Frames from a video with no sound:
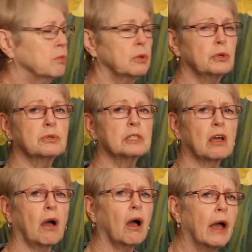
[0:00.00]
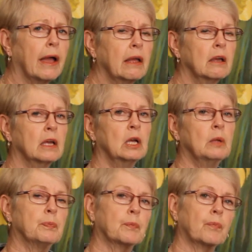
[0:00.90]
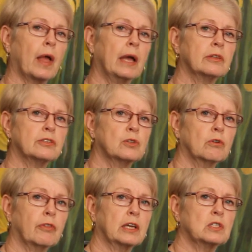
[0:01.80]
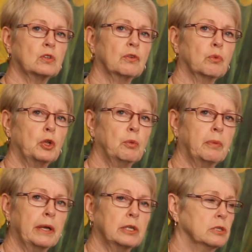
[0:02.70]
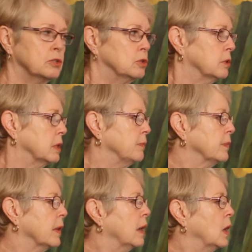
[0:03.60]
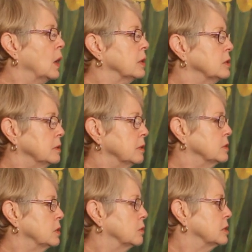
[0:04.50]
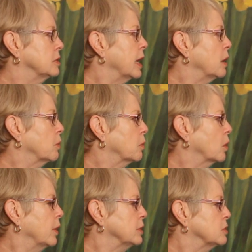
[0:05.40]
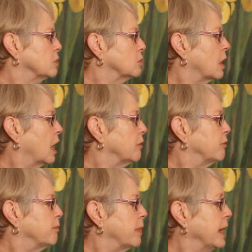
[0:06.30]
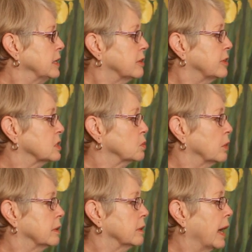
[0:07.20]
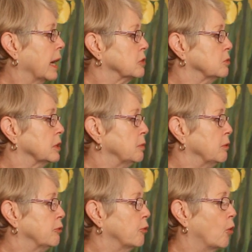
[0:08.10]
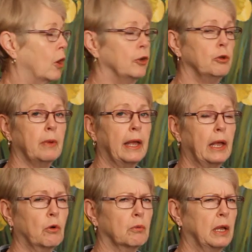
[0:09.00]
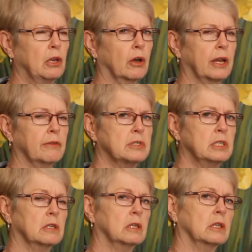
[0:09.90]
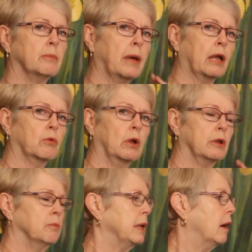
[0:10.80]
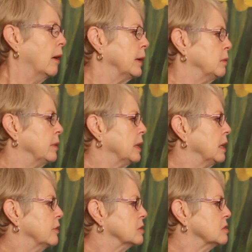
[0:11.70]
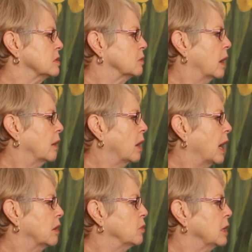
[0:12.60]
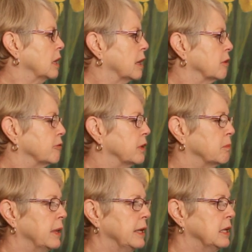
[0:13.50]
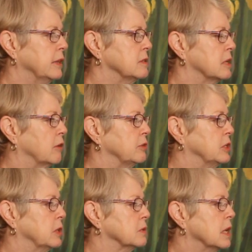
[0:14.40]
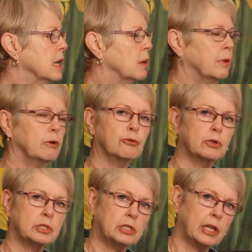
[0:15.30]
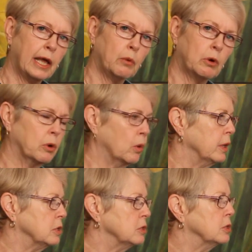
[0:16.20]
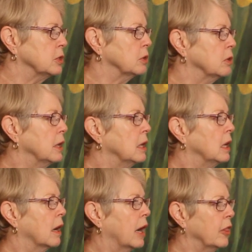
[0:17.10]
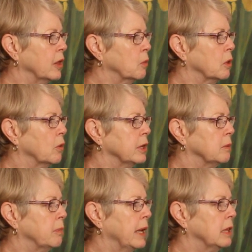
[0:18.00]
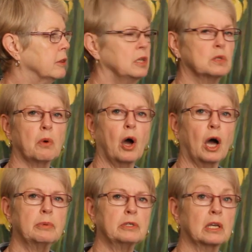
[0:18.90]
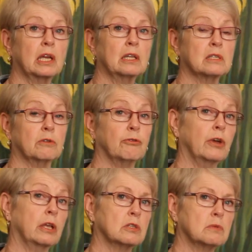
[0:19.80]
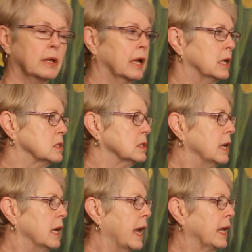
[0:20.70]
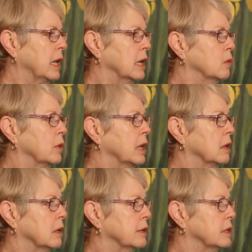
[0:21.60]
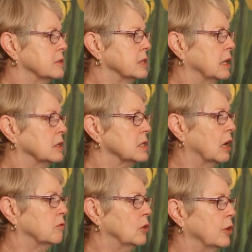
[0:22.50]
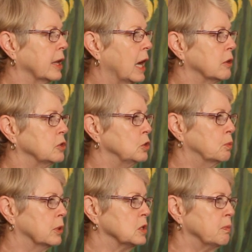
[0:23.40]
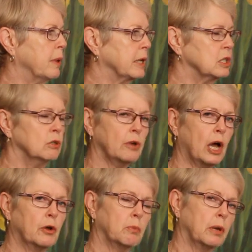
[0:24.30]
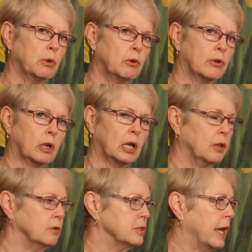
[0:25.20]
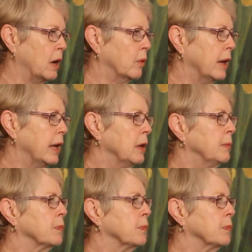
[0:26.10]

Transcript: of blue sky, and sort of that's sort of what you paint into it. So today what we're going to do, I've painted this one actually before, and you may or may not have seen it in the background in behind me. This is I had a really lot of fun painting these daffodils. But for today what we're going to do, I think we're going to paint these poppies against the fence, because again we get a little sense of learning how to do perspective, how to play with our colors that way,